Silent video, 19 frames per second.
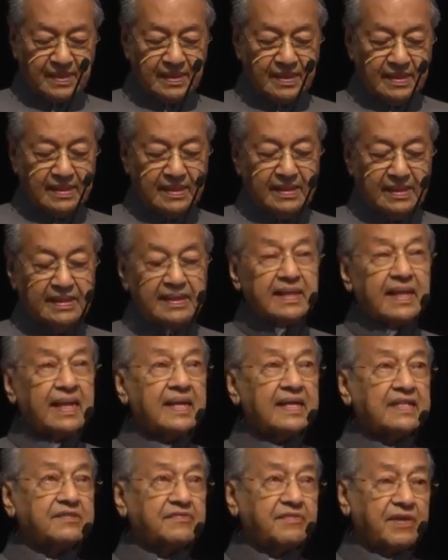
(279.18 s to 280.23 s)
In the
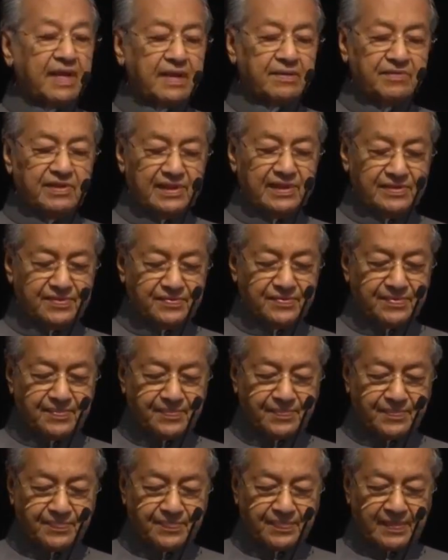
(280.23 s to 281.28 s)
last 5 years,
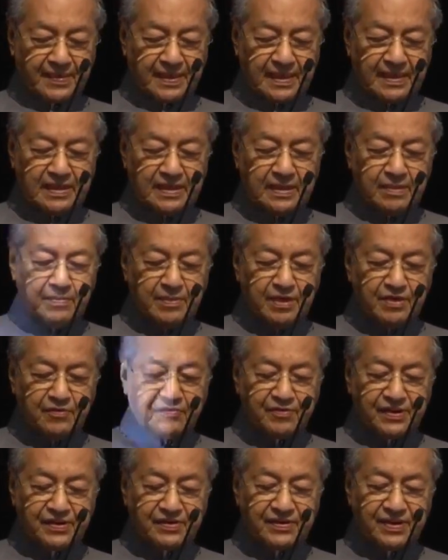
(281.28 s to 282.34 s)
the
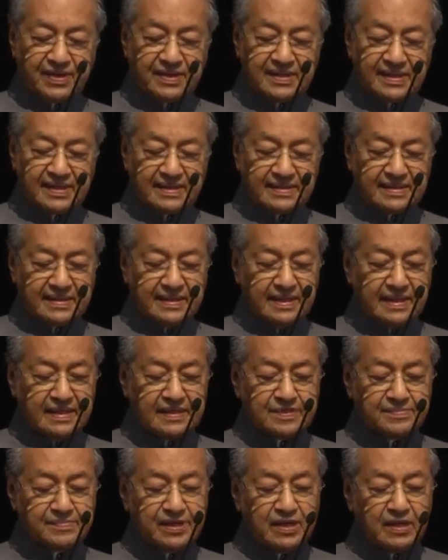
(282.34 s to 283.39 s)
manufacturing sector has
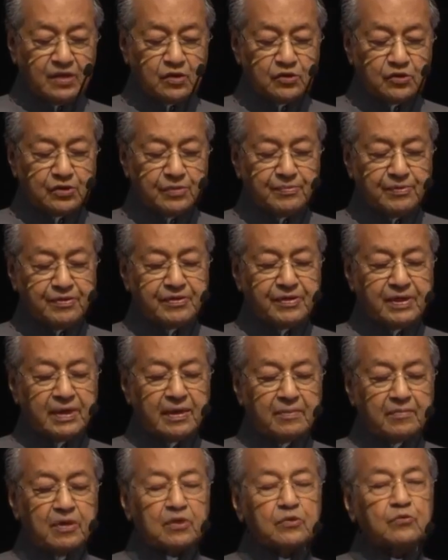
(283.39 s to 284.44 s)
been contributing
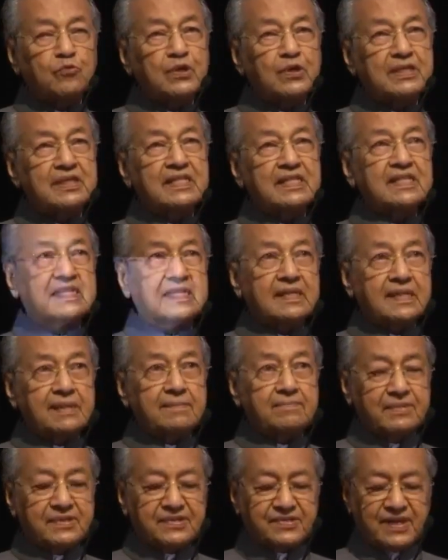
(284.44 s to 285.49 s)
about
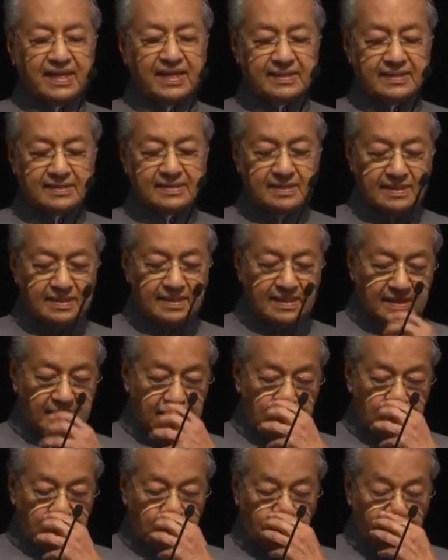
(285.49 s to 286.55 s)
23%
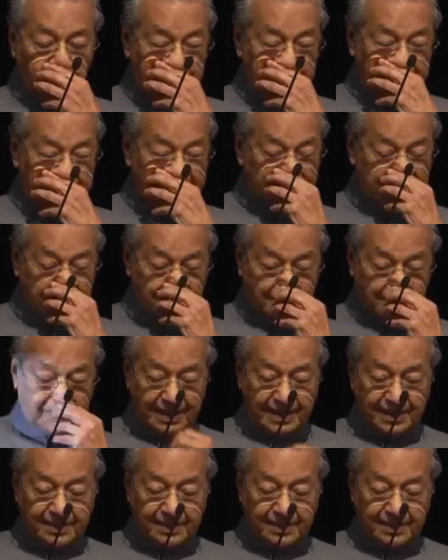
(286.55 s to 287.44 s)
to the GDP.